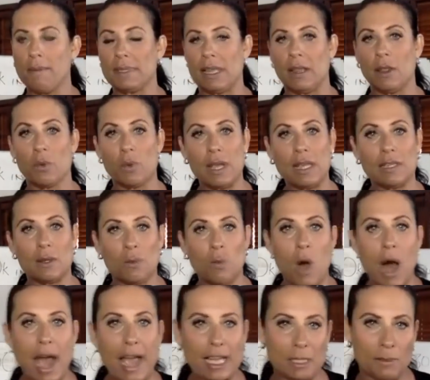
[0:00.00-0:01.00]
And the reason
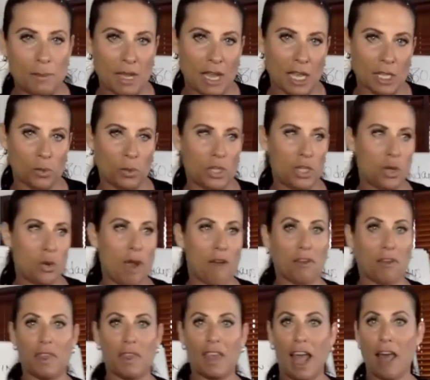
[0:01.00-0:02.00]
why is because we do
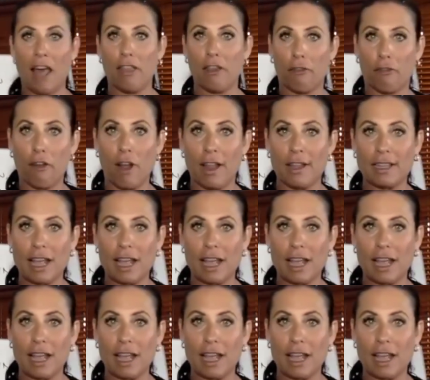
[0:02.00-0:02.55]
everything on the front.